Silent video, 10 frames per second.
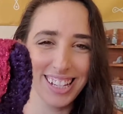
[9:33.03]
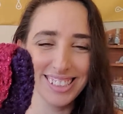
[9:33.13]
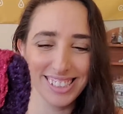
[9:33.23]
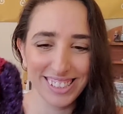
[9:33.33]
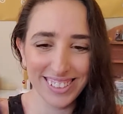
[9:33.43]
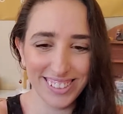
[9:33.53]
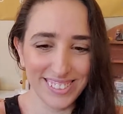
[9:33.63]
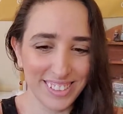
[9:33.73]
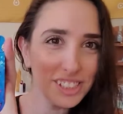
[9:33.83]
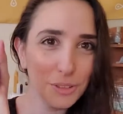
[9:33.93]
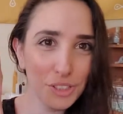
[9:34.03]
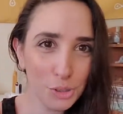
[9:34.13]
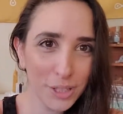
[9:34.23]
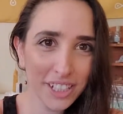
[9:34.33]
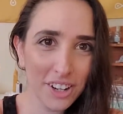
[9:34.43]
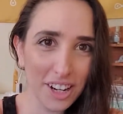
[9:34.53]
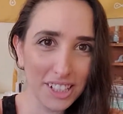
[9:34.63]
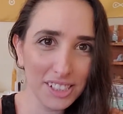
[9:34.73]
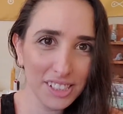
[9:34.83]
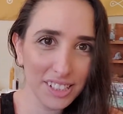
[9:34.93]
So cute. So story
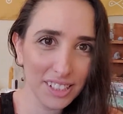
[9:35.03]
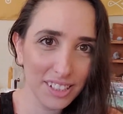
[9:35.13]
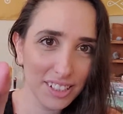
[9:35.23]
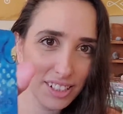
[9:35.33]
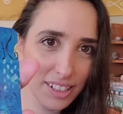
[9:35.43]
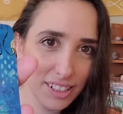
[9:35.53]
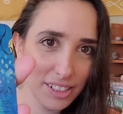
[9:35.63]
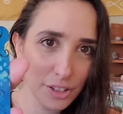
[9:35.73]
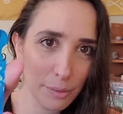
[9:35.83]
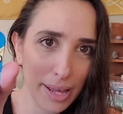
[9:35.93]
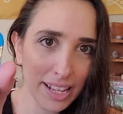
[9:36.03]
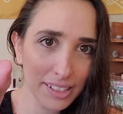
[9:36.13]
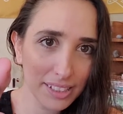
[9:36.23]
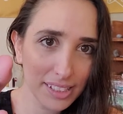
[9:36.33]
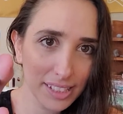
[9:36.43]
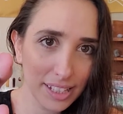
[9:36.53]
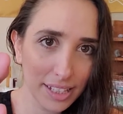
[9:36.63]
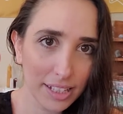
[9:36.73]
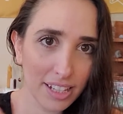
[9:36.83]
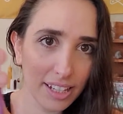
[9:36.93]
cards, these are the backs.
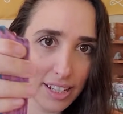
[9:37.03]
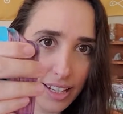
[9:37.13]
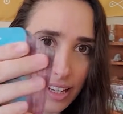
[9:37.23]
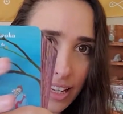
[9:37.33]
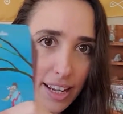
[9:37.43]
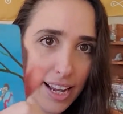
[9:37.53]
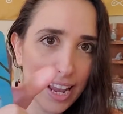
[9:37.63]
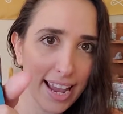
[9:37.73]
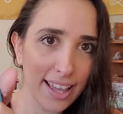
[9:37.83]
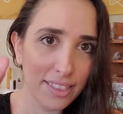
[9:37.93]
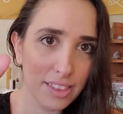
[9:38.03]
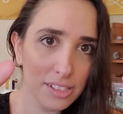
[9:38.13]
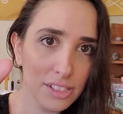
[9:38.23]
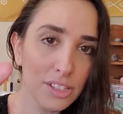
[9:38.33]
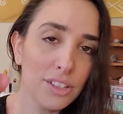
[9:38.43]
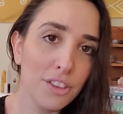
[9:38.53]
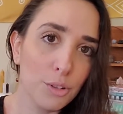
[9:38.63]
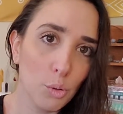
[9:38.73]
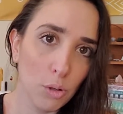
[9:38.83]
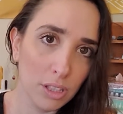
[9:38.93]
And this is another
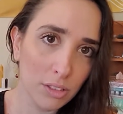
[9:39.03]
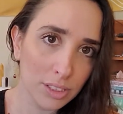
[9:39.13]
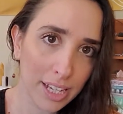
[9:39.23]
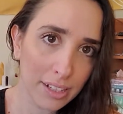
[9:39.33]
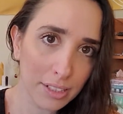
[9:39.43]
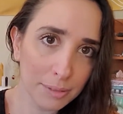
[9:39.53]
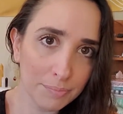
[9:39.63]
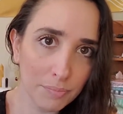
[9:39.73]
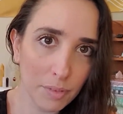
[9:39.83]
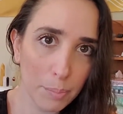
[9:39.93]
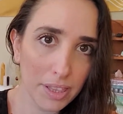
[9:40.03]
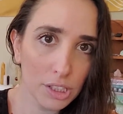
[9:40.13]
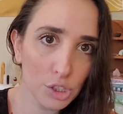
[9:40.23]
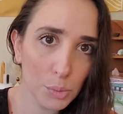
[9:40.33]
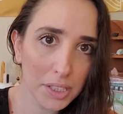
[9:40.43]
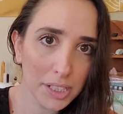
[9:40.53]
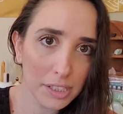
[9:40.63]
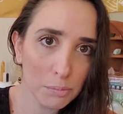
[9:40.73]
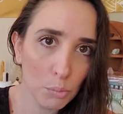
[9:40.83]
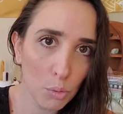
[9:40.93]
oracle deck, but this one is
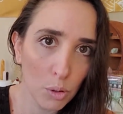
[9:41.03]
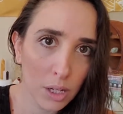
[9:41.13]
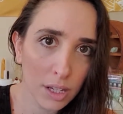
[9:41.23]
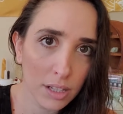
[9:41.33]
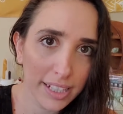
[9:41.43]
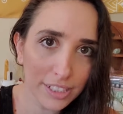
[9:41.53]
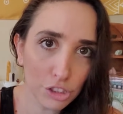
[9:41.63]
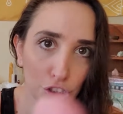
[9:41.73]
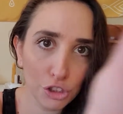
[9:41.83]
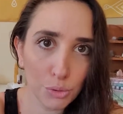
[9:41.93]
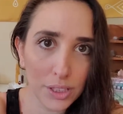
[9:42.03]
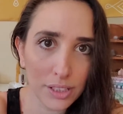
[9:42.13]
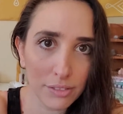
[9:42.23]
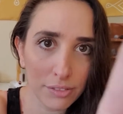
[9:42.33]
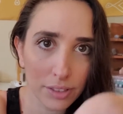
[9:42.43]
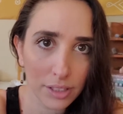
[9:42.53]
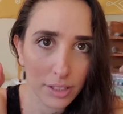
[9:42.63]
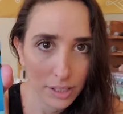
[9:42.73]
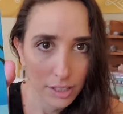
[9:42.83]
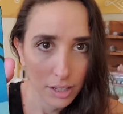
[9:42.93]
more intuitive.
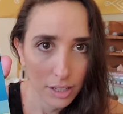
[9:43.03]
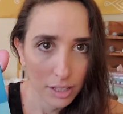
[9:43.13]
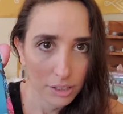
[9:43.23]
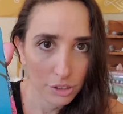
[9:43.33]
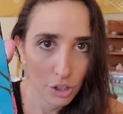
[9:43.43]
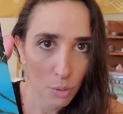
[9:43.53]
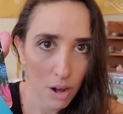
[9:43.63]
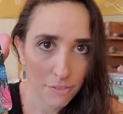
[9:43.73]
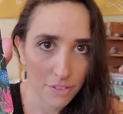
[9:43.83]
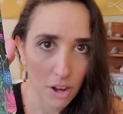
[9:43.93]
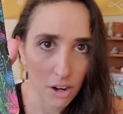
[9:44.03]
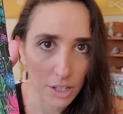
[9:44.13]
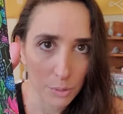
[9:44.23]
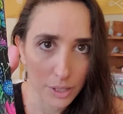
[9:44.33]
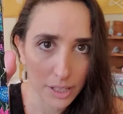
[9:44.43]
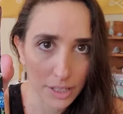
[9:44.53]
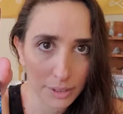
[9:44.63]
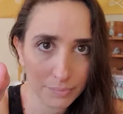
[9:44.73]
You go off the artwork.